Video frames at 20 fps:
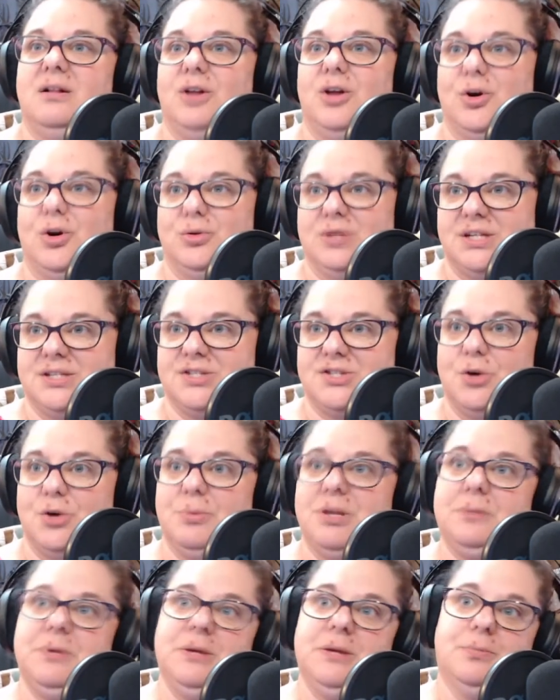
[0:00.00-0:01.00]
Only so many
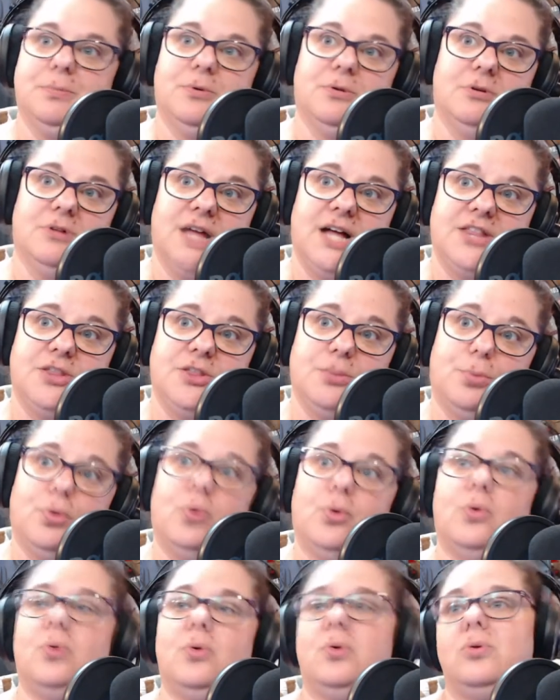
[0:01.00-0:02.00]
people at the
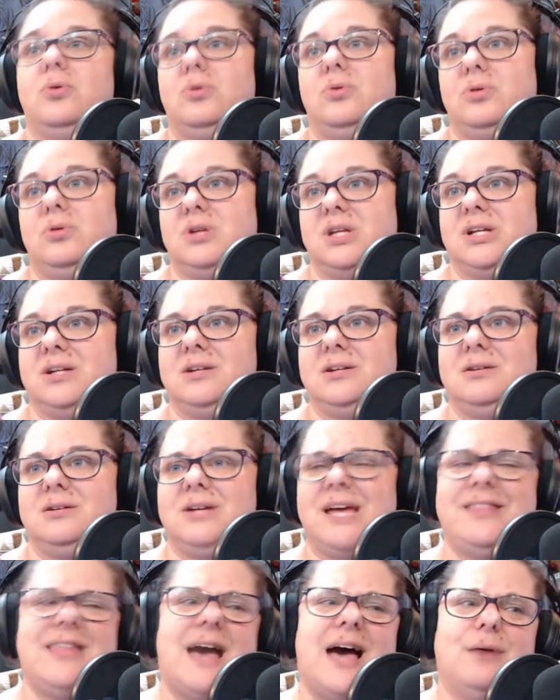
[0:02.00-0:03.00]
pool, and
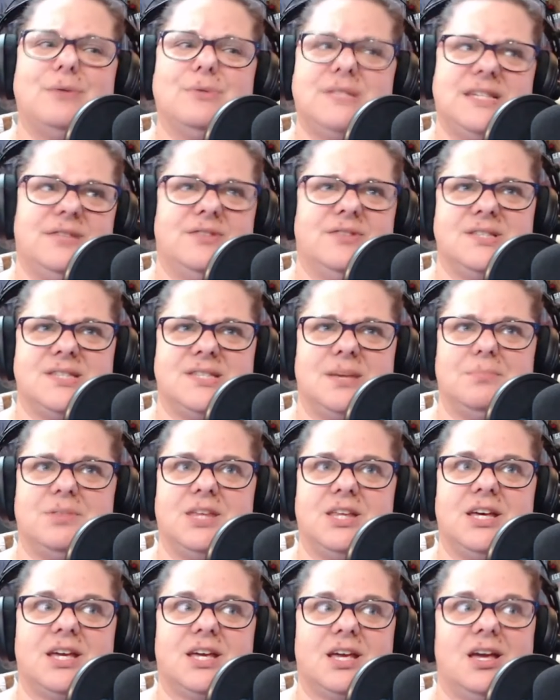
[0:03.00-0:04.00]
that was even
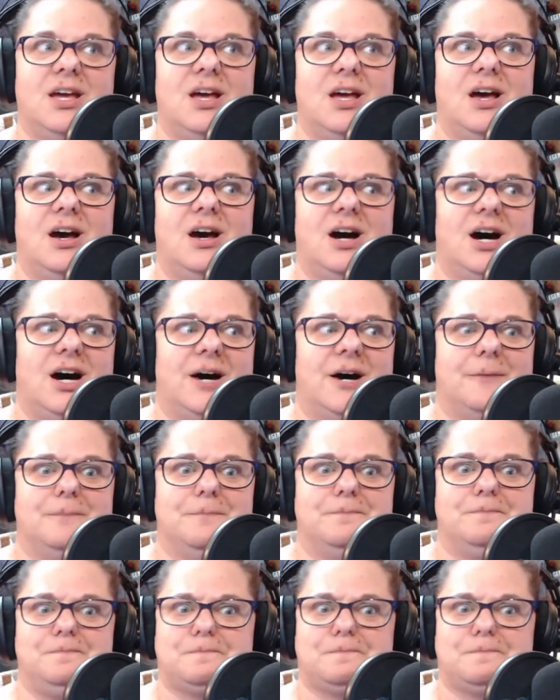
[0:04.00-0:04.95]
something on